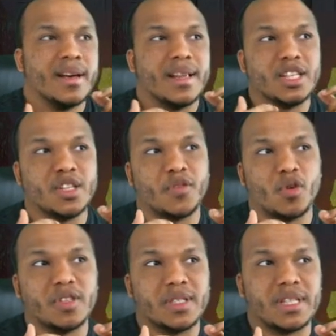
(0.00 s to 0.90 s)
This of
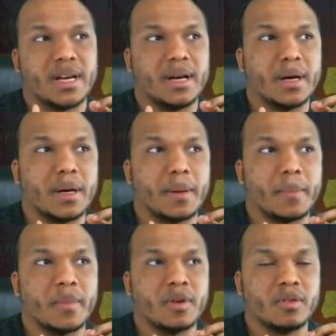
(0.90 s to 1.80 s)
course
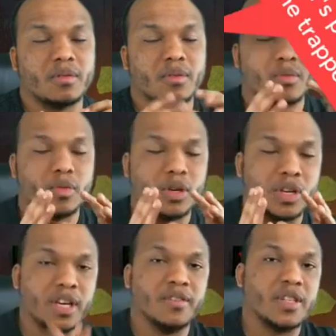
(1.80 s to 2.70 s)

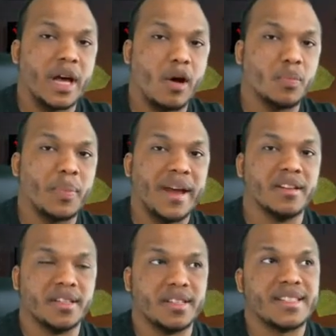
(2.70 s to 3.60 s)
gives out
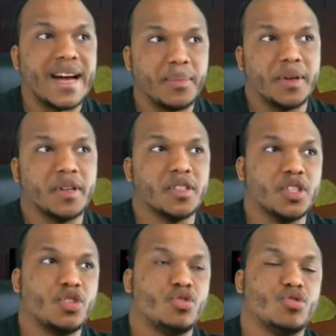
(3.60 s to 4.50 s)
penalties, time
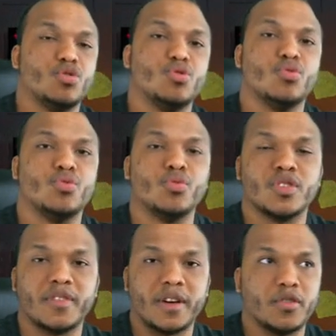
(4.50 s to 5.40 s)
penalties to
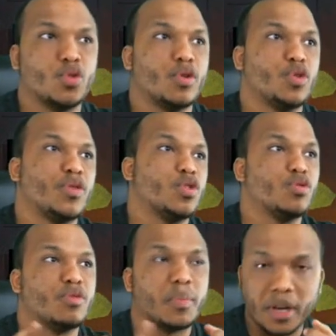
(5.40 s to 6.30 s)
survivors who are trying
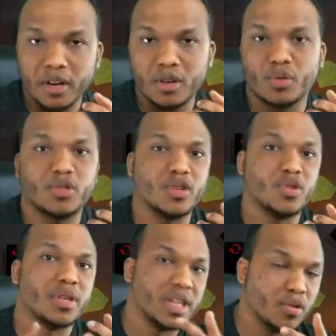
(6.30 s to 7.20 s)
to repair, who are trying
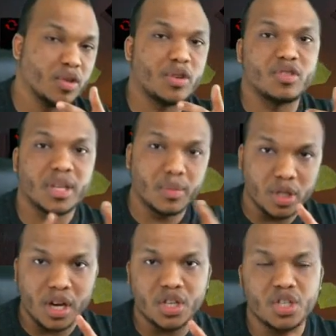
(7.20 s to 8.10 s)
to heal, or trying to
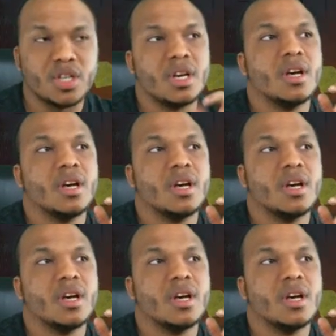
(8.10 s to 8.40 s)
sabotage,